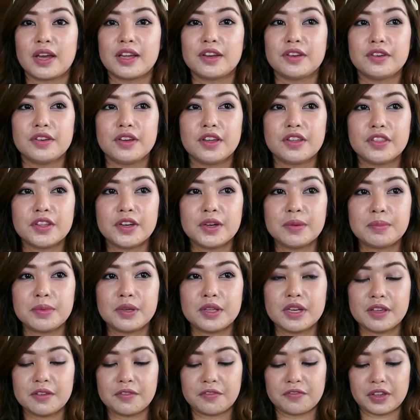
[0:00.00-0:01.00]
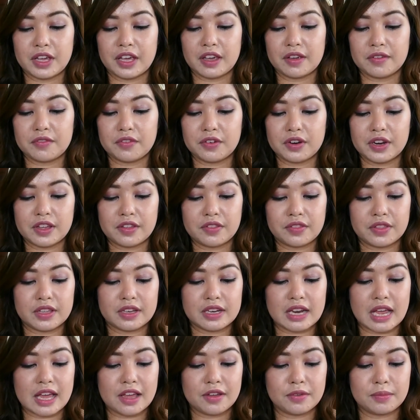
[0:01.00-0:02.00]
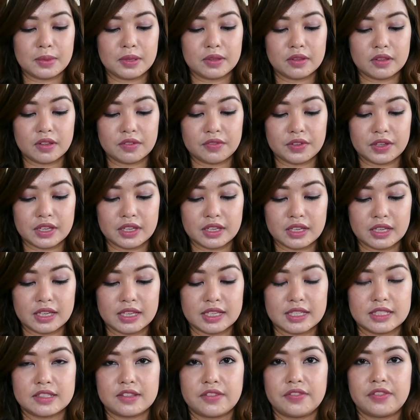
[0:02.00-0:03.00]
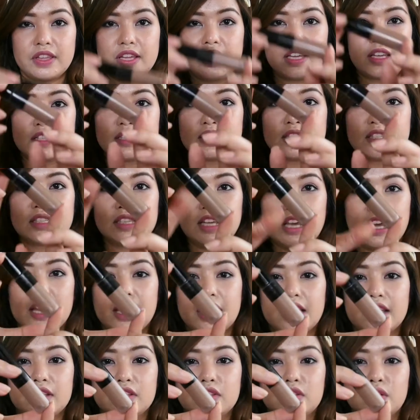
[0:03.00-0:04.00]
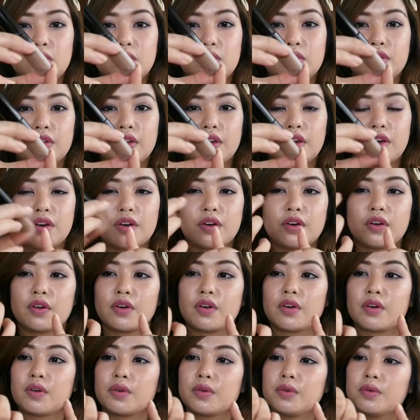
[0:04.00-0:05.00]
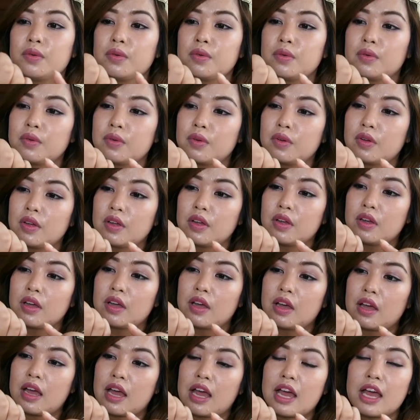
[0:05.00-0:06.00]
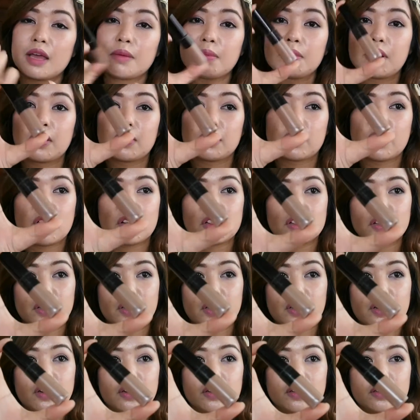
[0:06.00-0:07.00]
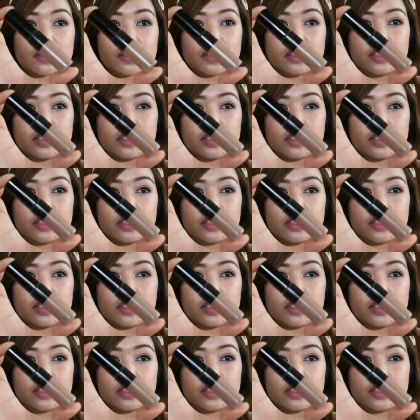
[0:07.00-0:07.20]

Another beauty favorite that I've been loving is this Kate Tokyo eyebrow color.